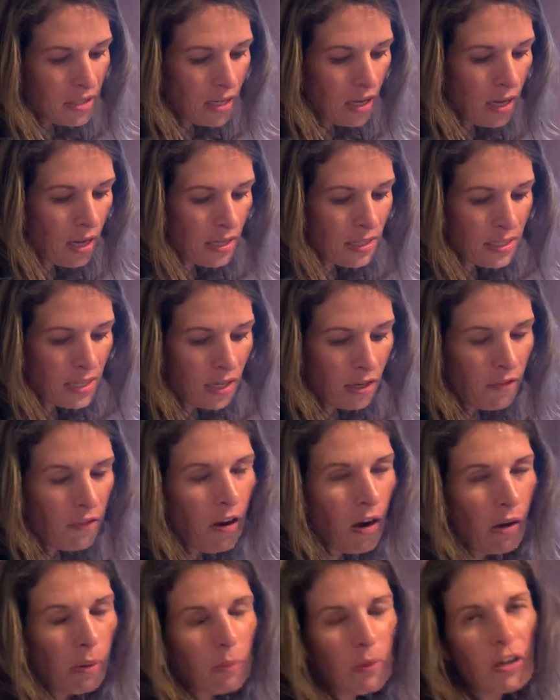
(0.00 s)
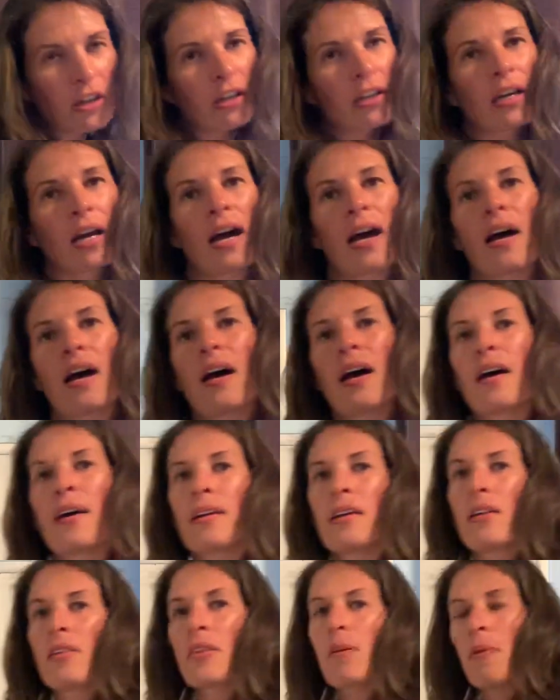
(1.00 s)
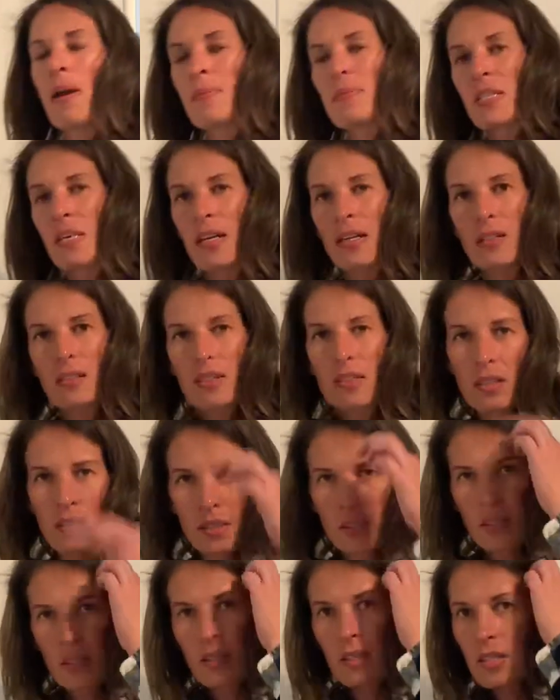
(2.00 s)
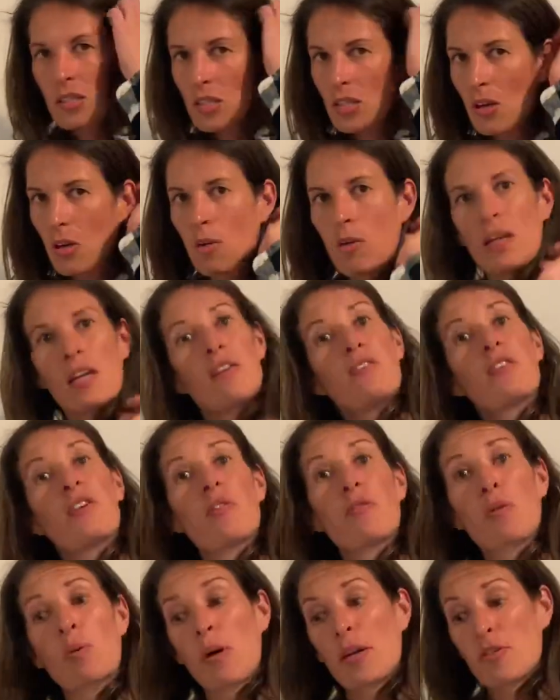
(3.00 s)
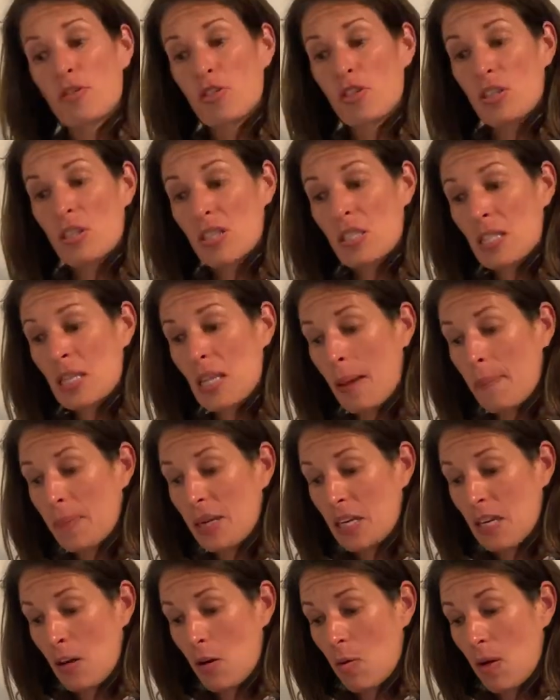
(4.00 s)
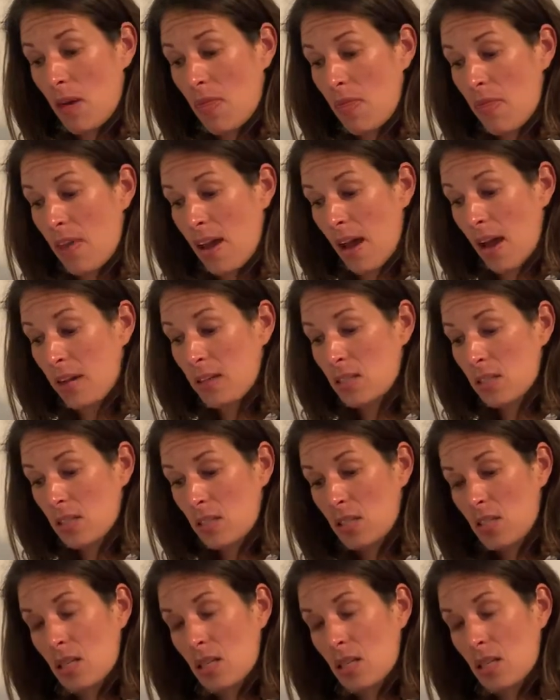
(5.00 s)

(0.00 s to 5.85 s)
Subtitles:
a set of homework on the website. So if you have questions, let me know on that.